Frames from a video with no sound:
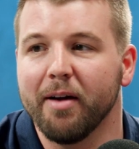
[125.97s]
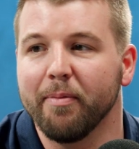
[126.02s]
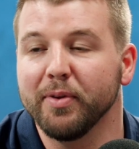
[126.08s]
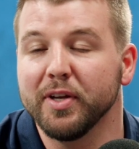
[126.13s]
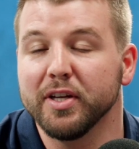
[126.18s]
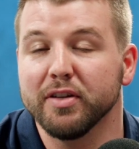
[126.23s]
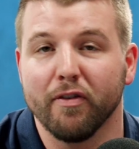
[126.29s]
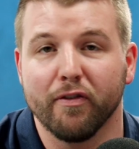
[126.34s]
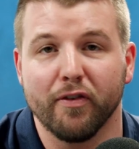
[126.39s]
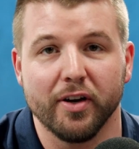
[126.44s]

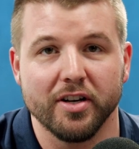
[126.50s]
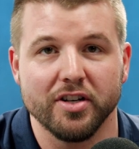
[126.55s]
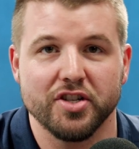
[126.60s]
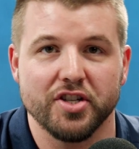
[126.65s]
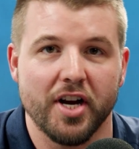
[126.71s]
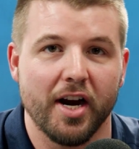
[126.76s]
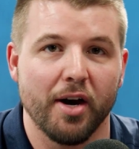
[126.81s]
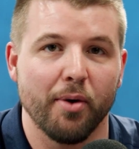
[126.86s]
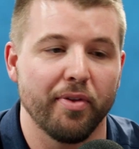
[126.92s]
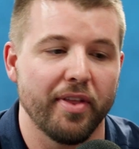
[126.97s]
Please feel free to
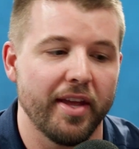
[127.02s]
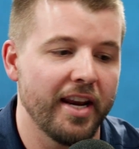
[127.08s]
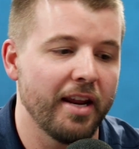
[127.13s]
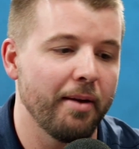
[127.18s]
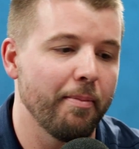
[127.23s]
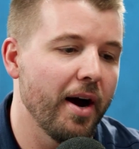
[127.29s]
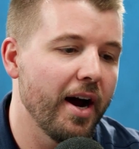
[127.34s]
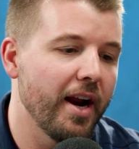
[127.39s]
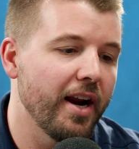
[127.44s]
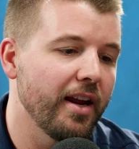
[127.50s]
share with
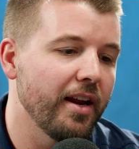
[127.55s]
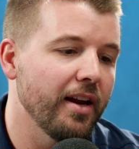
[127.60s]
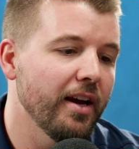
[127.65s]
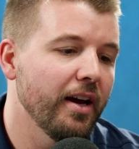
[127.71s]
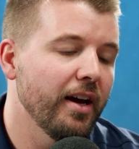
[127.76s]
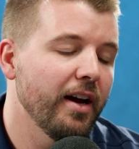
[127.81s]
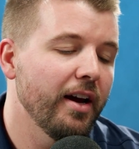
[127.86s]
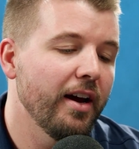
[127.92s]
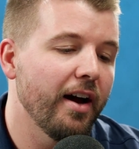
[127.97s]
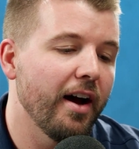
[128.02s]
anybody
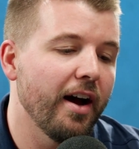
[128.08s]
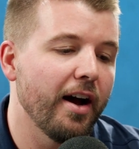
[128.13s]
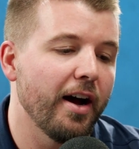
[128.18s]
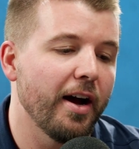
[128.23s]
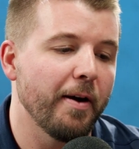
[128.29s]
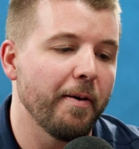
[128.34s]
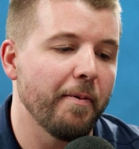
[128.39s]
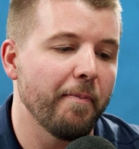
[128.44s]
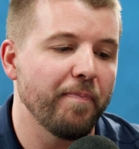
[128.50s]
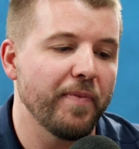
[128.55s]

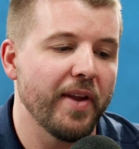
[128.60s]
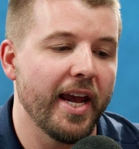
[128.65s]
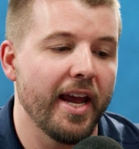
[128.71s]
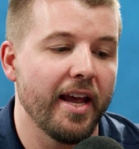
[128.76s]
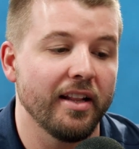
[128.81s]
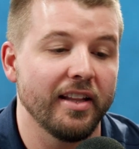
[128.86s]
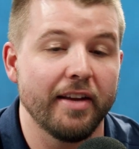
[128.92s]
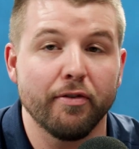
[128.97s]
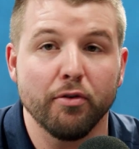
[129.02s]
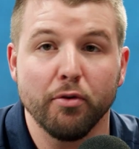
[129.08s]

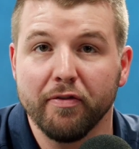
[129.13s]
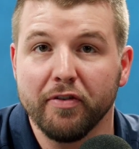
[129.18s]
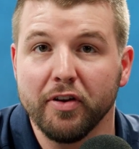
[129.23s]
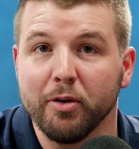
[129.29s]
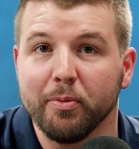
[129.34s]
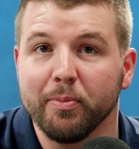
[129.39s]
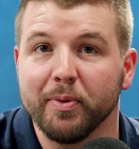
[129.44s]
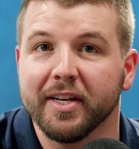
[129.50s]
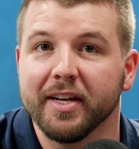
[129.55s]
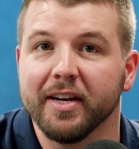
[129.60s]
and leave a
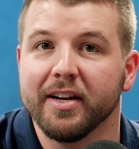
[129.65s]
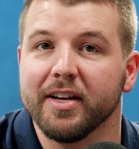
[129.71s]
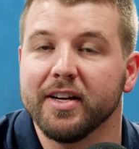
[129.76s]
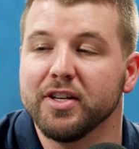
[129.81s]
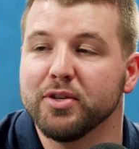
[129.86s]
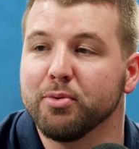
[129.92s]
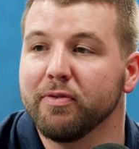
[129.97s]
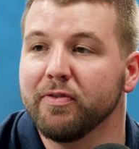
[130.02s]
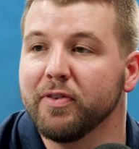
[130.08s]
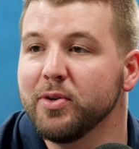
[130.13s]
review
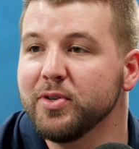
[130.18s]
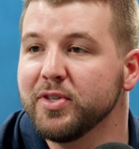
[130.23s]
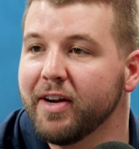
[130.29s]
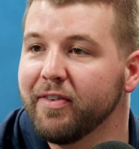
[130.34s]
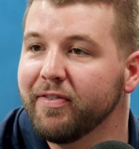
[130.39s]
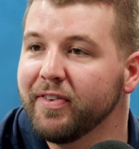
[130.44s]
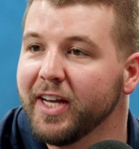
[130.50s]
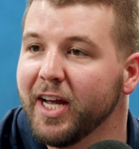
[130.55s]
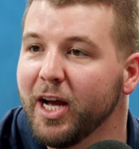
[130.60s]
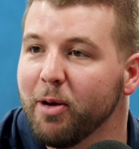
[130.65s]
because reviews
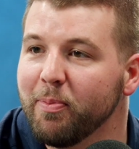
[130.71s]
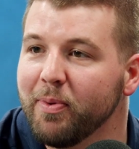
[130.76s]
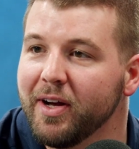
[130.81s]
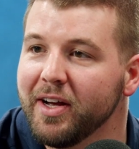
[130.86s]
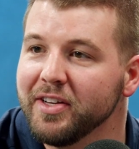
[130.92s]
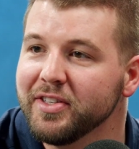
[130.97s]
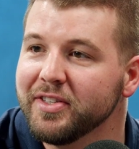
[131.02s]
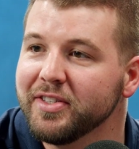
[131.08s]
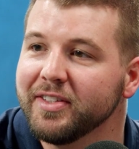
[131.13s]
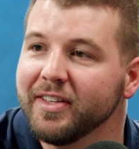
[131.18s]
definitely help
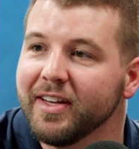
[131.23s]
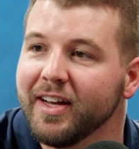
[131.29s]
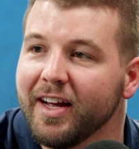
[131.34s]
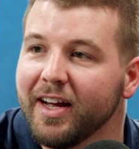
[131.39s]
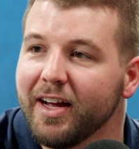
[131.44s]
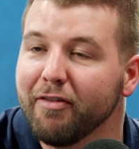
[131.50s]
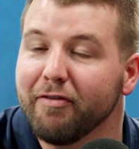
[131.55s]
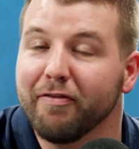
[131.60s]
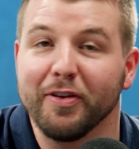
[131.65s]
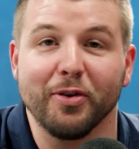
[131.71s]
us
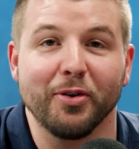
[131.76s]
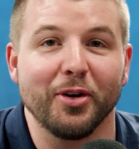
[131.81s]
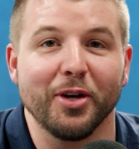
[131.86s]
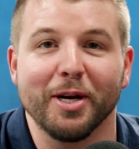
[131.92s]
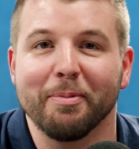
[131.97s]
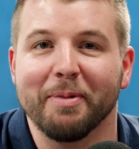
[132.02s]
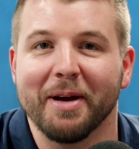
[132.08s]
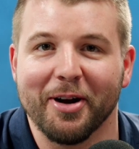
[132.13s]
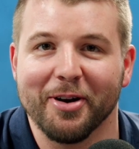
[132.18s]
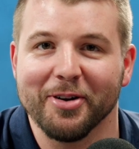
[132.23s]
feel
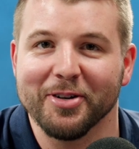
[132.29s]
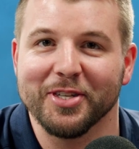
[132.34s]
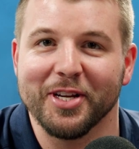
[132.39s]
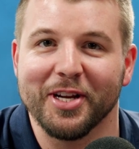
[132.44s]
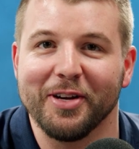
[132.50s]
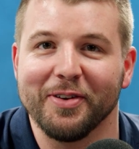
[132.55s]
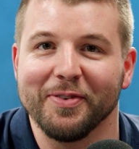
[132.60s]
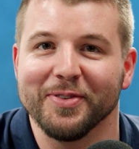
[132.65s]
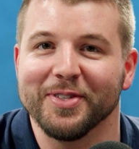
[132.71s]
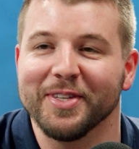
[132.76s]
good about
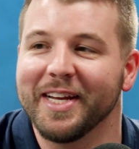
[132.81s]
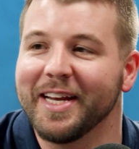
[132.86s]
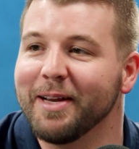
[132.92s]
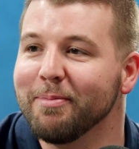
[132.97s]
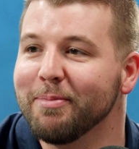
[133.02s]
ourselves and